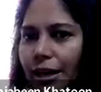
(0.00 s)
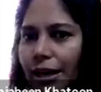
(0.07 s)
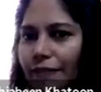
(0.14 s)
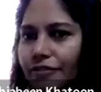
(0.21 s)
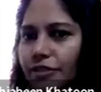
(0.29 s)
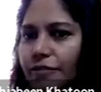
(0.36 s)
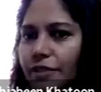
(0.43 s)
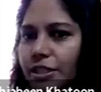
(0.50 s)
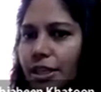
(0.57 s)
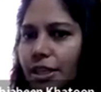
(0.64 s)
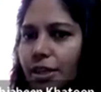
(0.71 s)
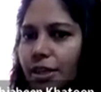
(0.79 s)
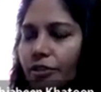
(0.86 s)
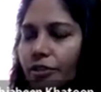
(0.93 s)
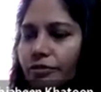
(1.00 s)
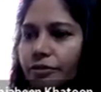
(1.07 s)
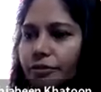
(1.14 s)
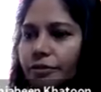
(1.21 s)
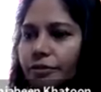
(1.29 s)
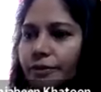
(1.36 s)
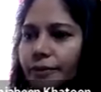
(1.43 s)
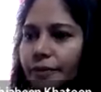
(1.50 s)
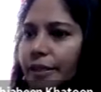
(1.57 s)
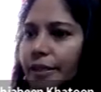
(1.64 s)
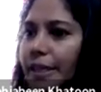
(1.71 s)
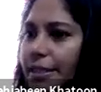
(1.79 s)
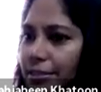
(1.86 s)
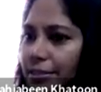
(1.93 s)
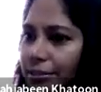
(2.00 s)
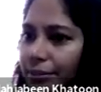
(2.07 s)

after we take oh. off yes like